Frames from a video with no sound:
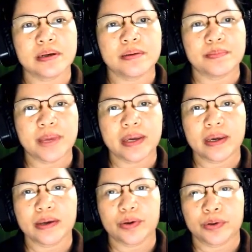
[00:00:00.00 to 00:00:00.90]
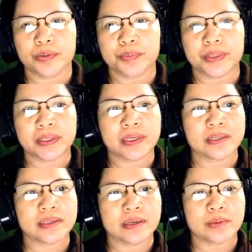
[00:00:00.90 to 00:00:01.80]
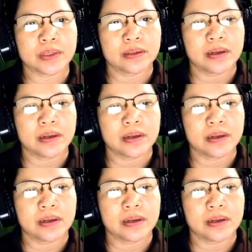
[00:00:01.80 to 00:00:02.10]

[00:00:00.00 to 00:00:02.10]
making your own periodic table.